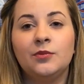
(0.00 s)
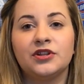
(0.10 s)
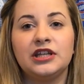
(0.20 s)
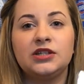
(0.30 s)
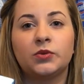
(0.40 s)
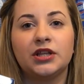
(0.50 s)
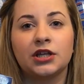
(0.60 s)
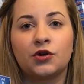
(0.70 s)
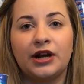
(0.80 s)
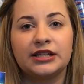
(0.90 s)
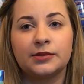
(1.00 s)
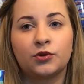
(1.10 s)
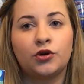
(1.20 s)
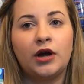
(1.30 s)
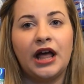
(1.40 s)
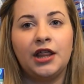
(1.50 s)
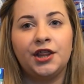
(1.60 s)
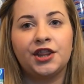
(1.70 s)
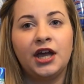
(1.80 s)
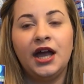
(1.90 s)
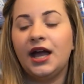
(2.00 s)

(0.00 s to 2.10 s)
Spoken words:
But these were the Crest Pro Health.